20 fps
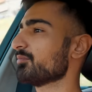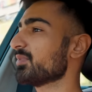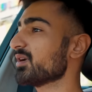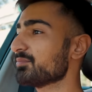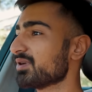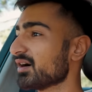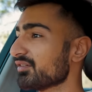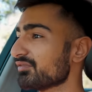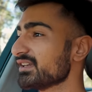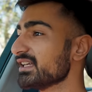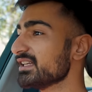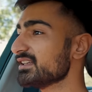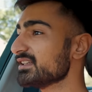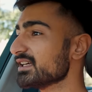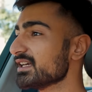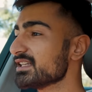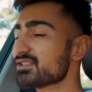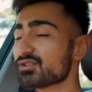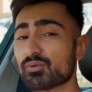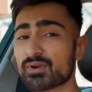but Bhavneet,
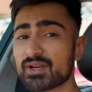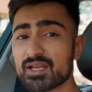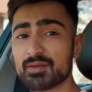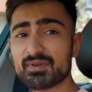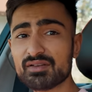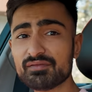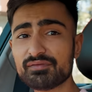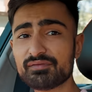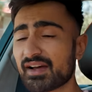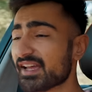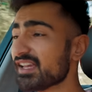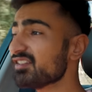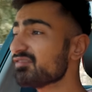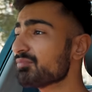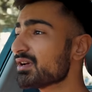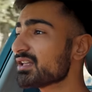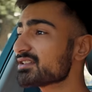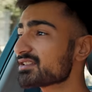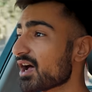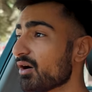it's only been five
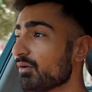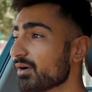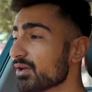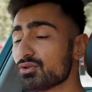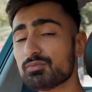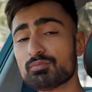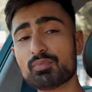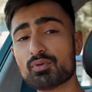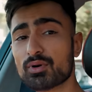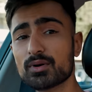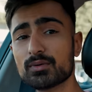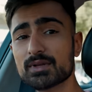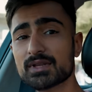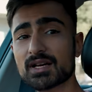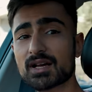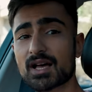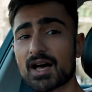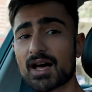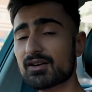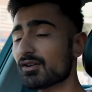months. How are you bored with
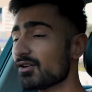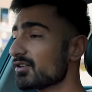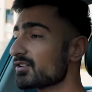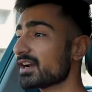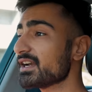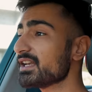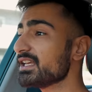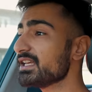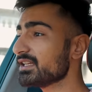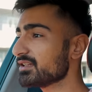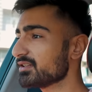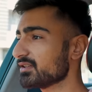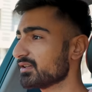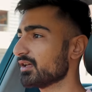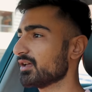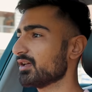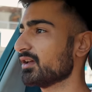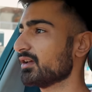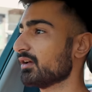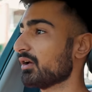the car already?
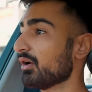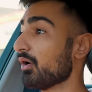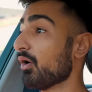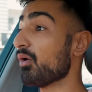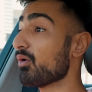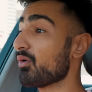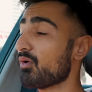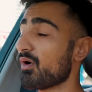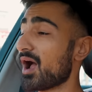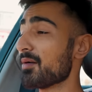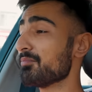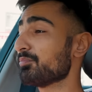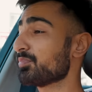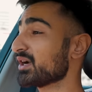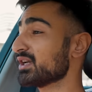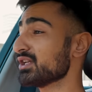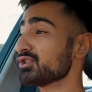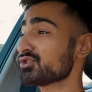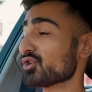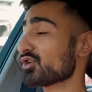Oh, I'm
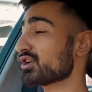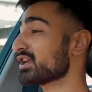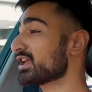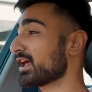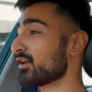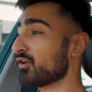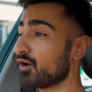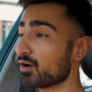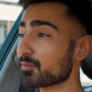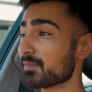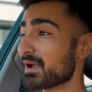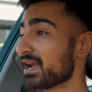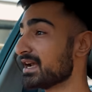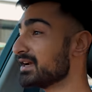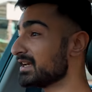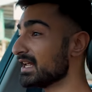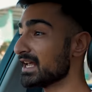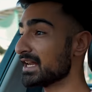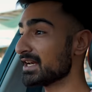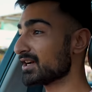pretty sure he cannot
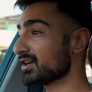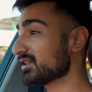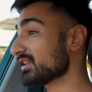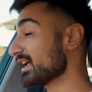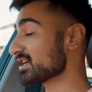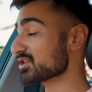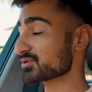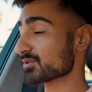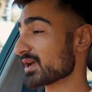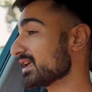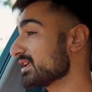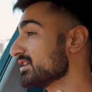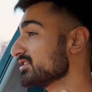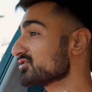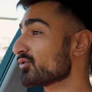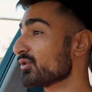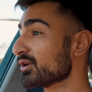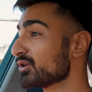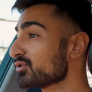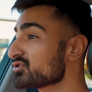maintain it. That's why
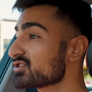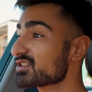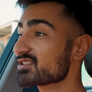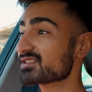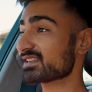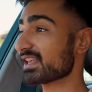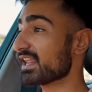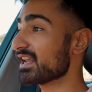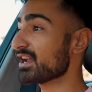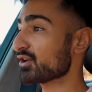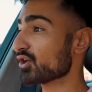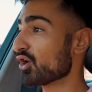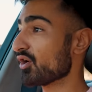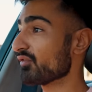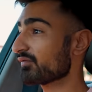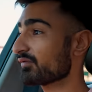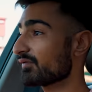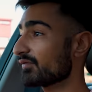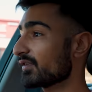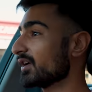he's going to just sell it
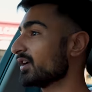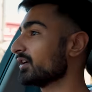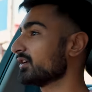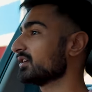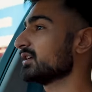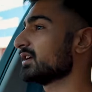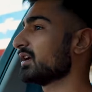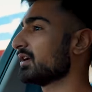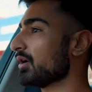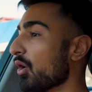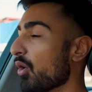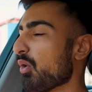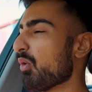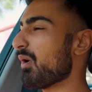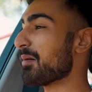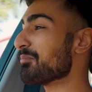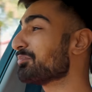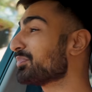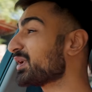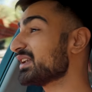off
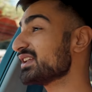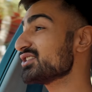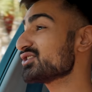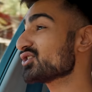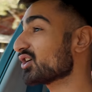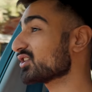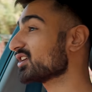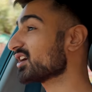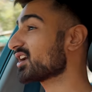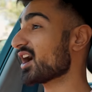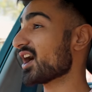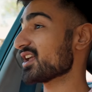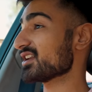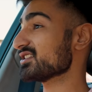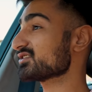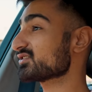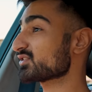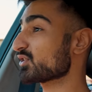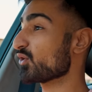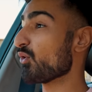oh, I'm pretty sure the car
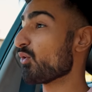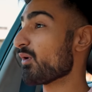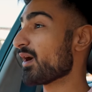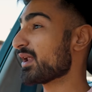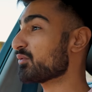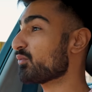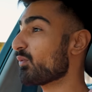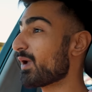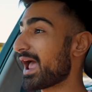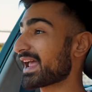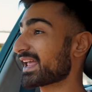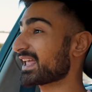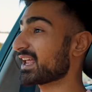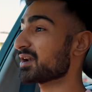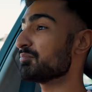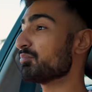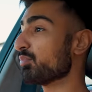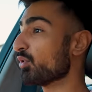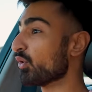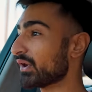is slow and whack
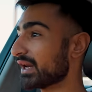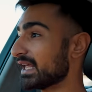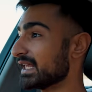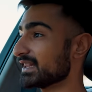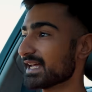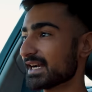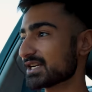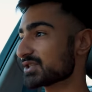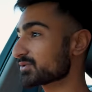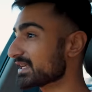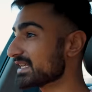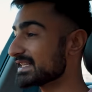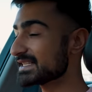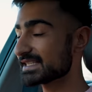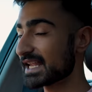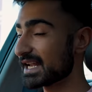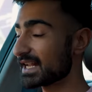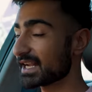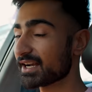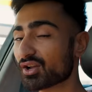and boring, that's why he's
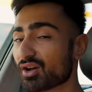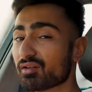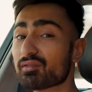selling it